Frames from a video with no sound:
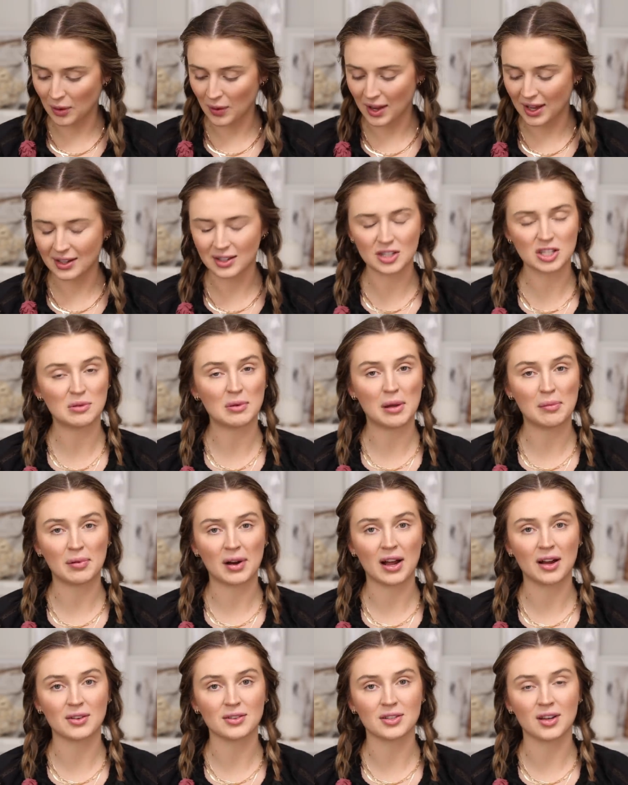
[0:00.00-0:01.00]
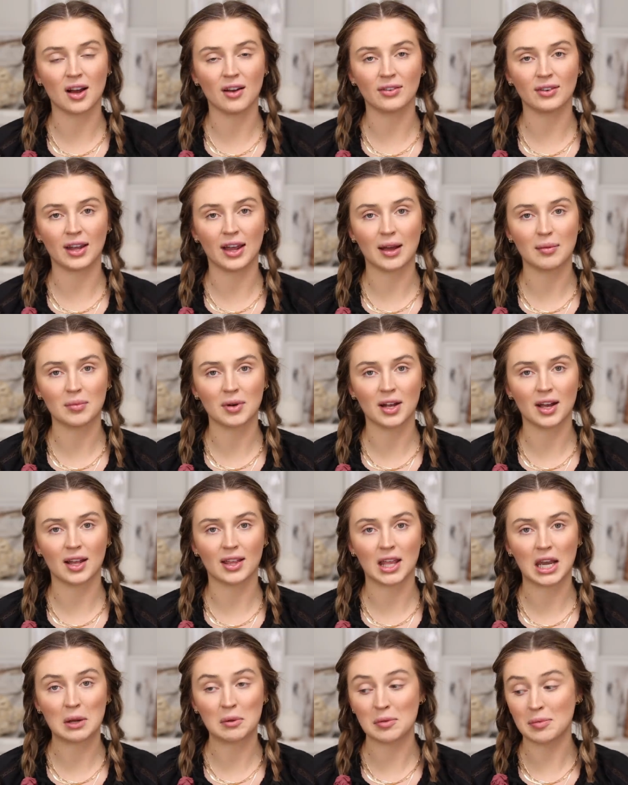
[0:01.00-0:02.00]
go ahead and do my brows off camera
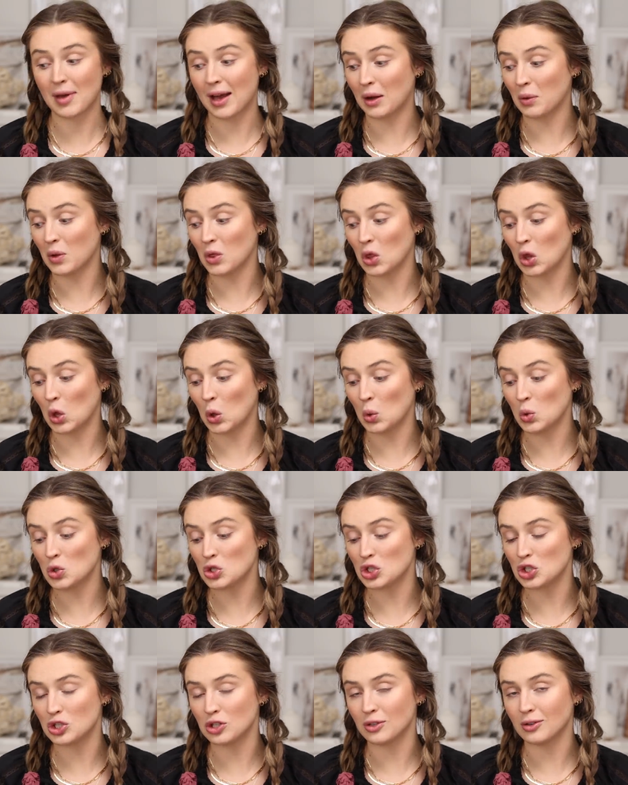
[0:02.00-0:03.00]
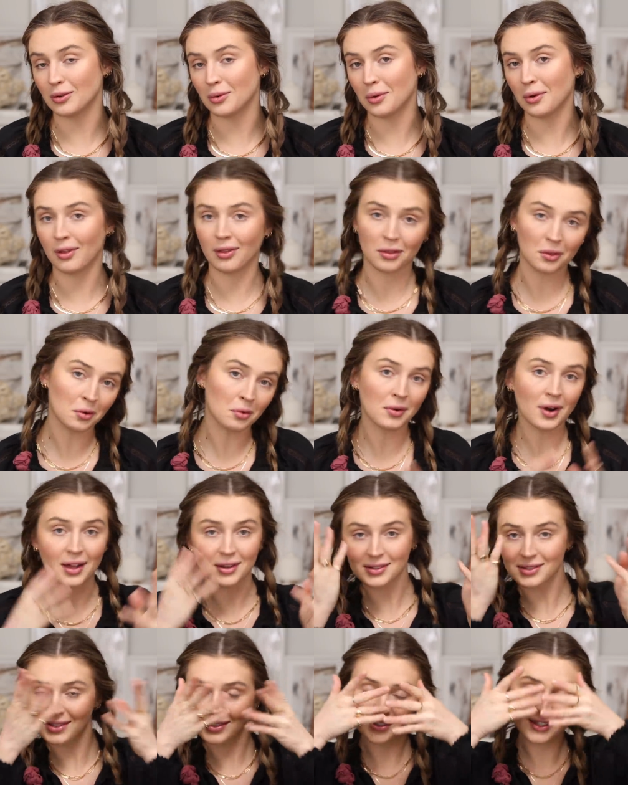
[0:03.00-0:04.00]
and then I'll be back with you to do the
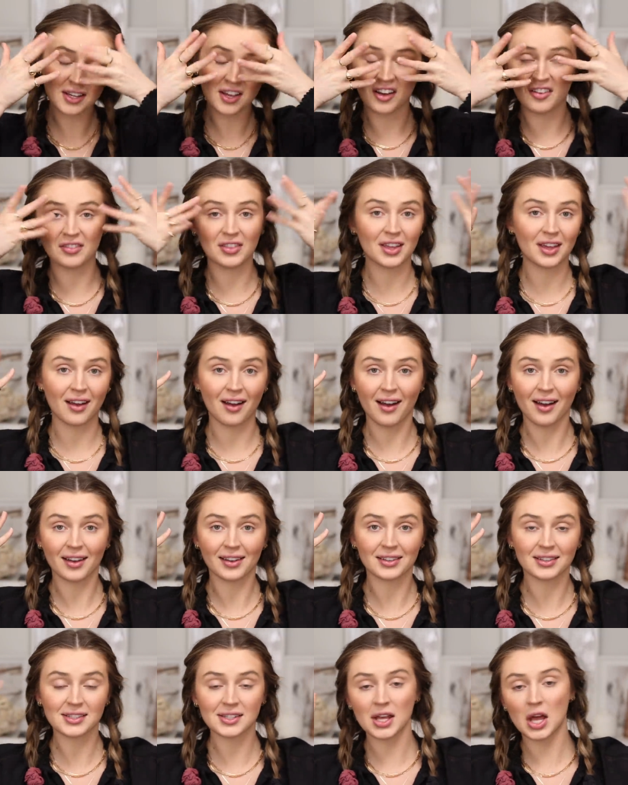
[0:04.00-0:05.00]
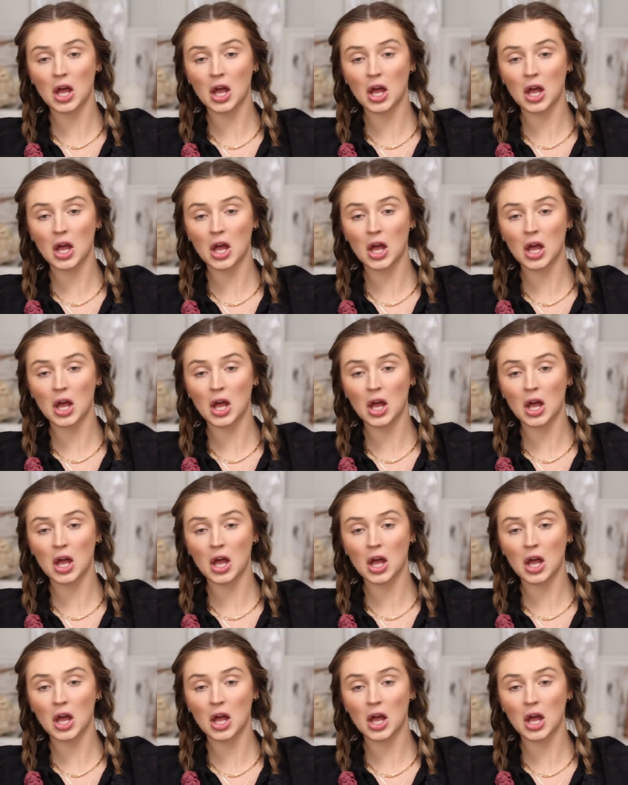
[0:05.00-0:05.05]
rest of the eyes.